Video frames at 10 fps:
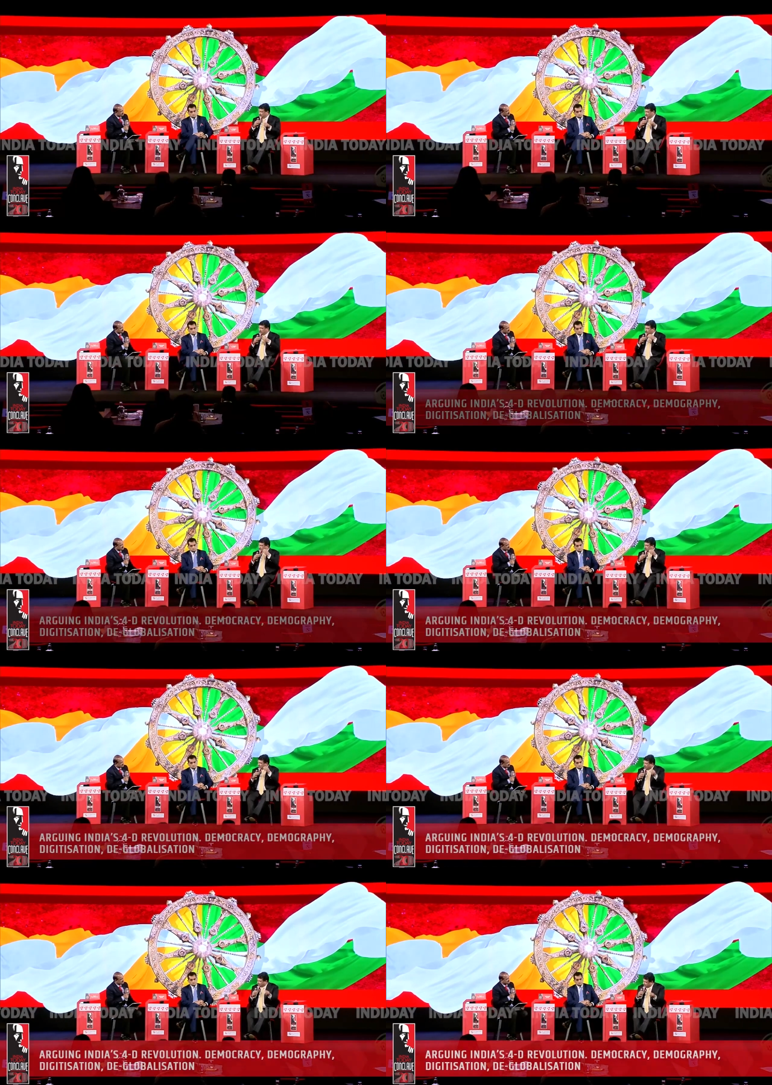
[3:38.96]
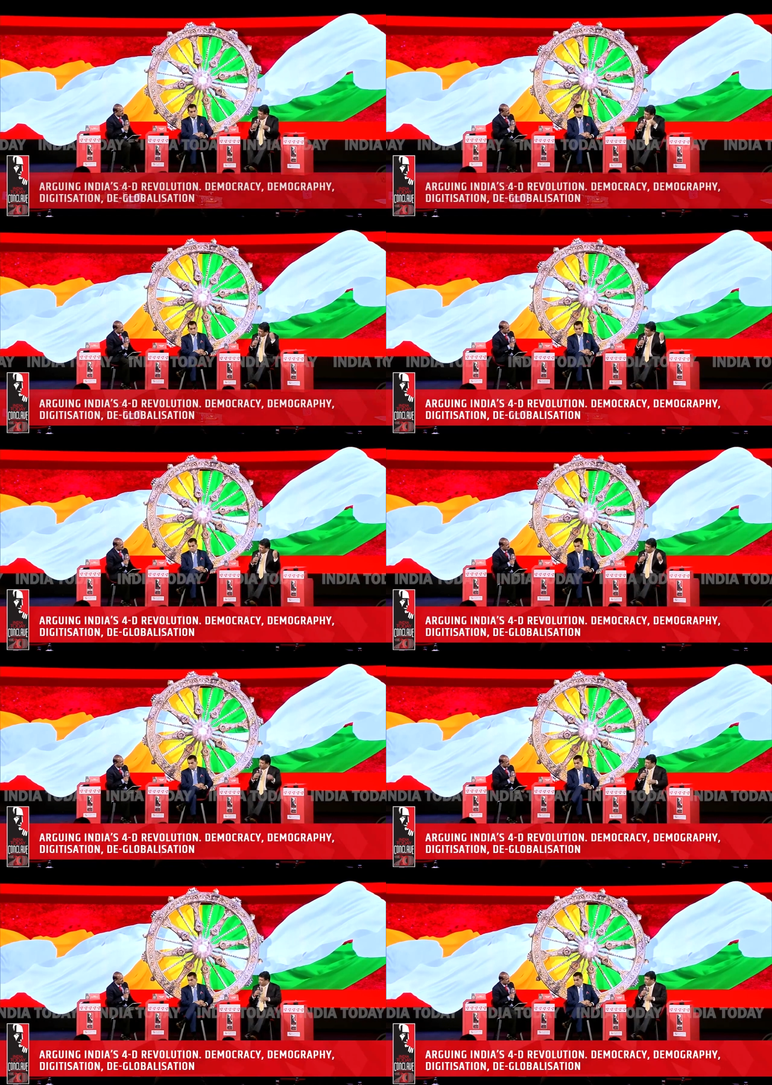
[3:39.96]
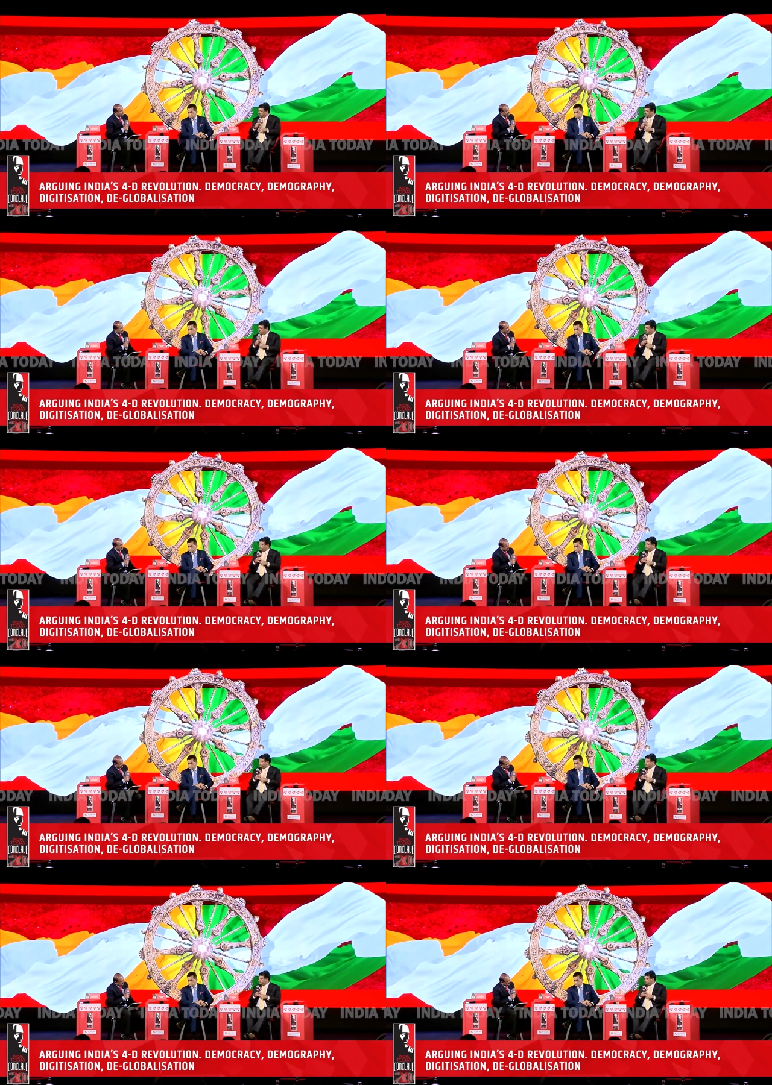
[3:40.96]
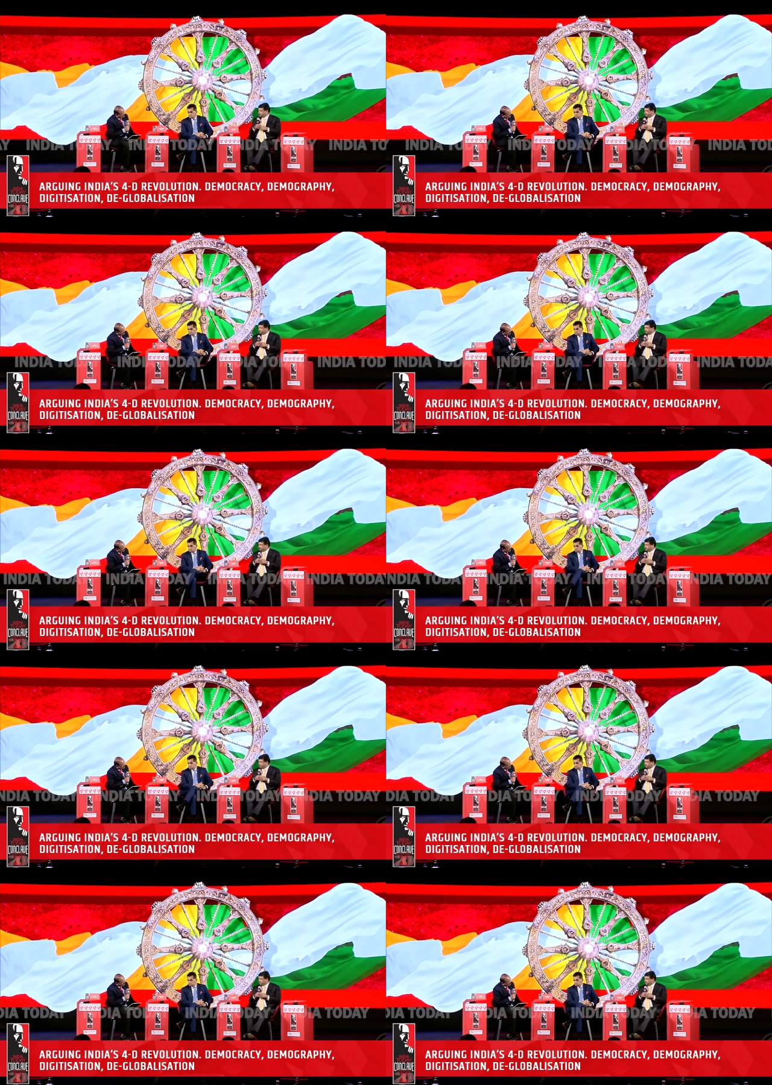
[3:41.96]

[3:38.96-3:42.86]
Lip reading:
[unreadable: no face in view]